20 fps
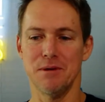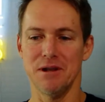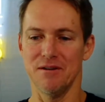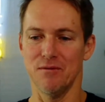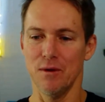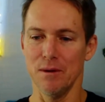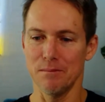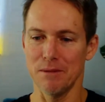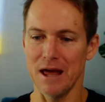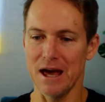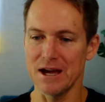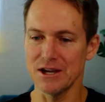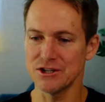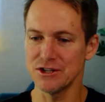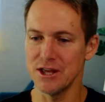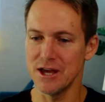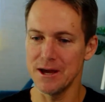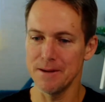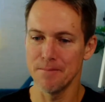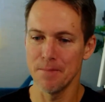bit of
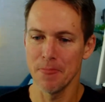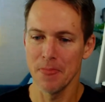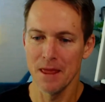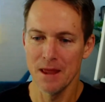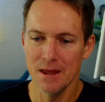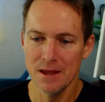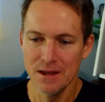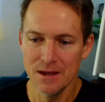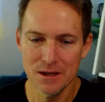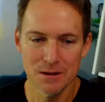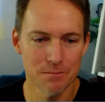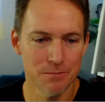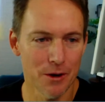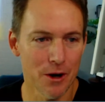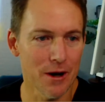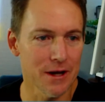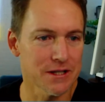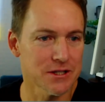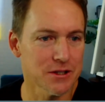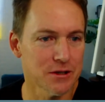whiplash there.
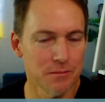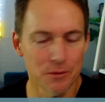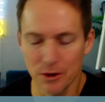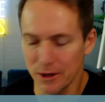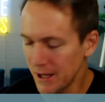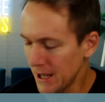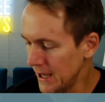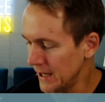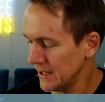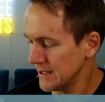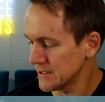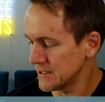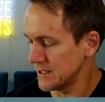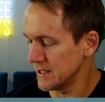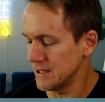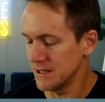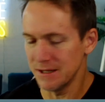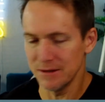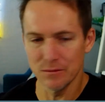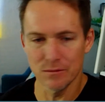Bryce, good morning. Hey,
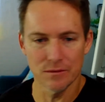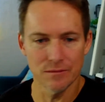listen,